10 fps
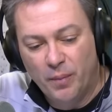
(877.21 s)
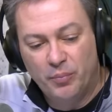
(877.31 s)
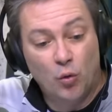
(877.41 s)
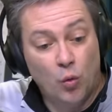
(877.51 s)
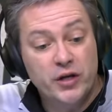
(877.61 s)

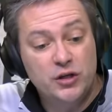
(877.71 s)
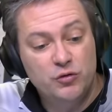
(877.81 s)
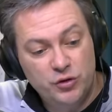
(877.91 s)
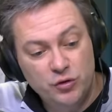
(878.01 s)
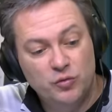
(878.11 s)
But what you
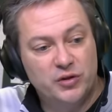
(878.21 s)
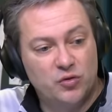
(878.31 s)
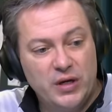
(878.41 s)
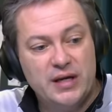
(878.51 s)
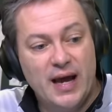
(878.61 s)
do
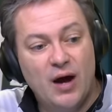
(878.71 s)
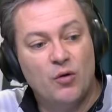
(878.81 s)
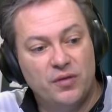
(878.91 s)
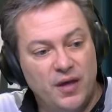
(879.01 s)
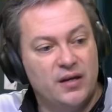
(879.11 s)
between now
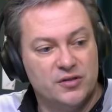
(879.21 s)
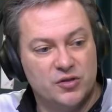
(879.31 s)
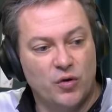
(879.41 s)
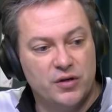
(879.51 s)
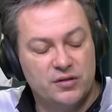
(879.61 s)
and then is
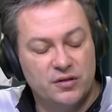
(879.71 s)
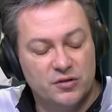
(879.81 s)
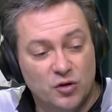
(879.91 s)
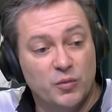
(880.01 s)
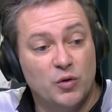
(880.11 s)
going to
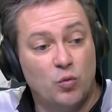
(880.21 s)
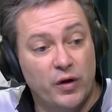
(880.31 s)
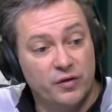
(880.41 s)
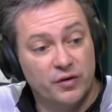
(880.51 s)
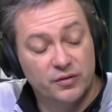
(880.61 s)
determine
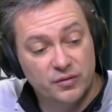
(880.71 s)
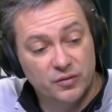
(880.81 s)
whether